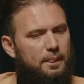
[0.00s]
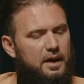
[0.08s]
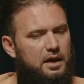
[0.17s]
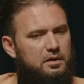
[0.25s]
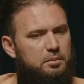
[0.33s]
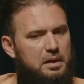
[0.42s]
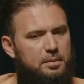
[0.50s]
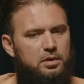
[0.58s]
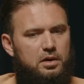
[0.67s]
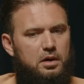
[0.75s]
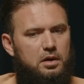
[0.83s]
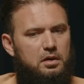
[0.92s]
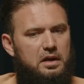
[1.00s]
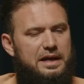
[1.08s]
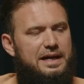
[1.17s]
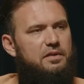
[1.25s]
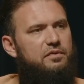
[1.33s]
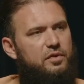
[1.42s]
And people are
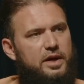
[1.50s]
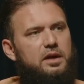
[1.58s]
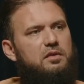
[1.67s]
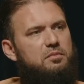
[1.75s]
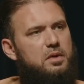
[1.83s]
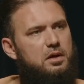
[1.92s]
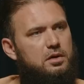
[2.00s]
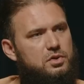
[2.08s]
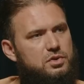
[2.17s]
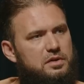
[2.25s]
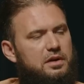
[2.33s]
afraid of marriage.